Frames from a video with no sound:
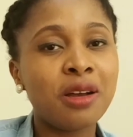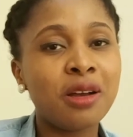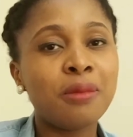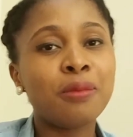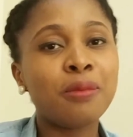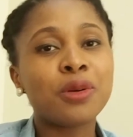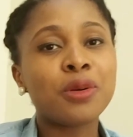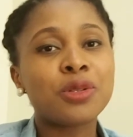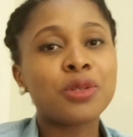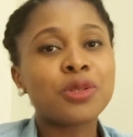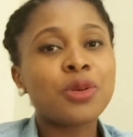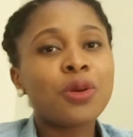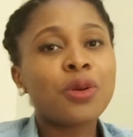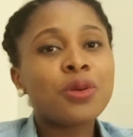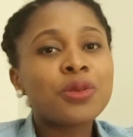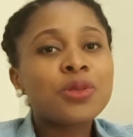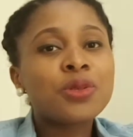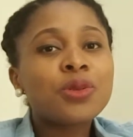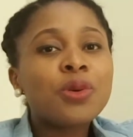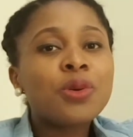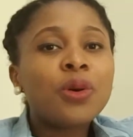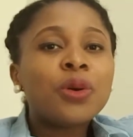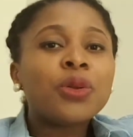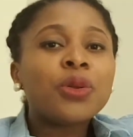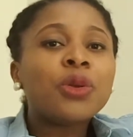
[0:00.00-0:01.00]
but
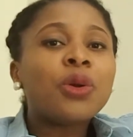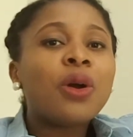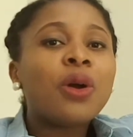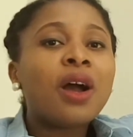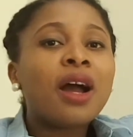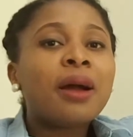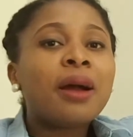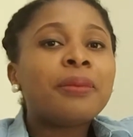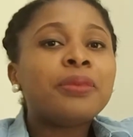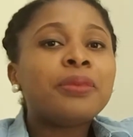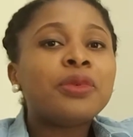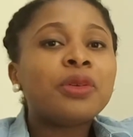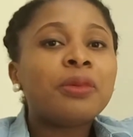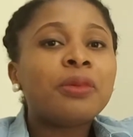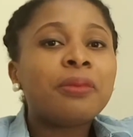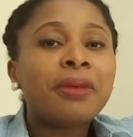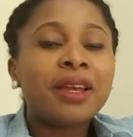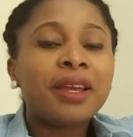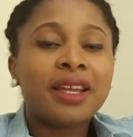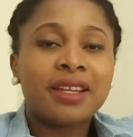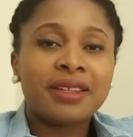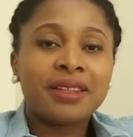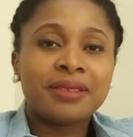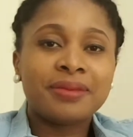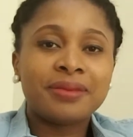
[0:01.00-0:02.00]
also on your abdomen?
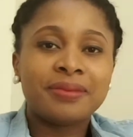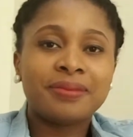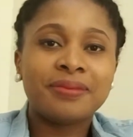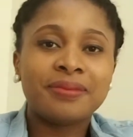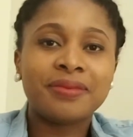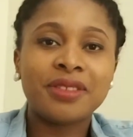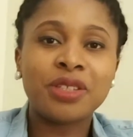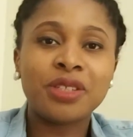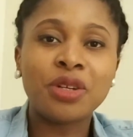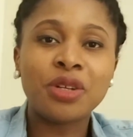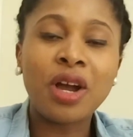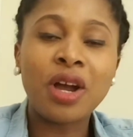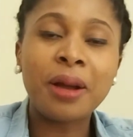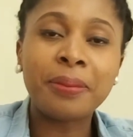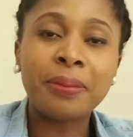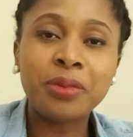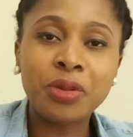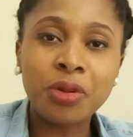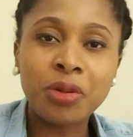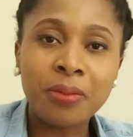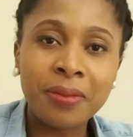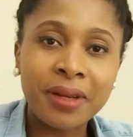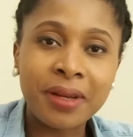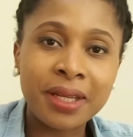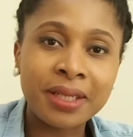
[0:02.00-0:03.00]
Your
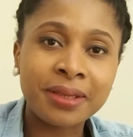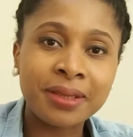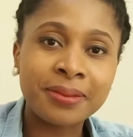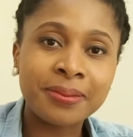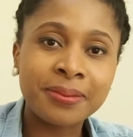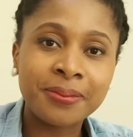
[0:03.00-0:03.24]
abdomen.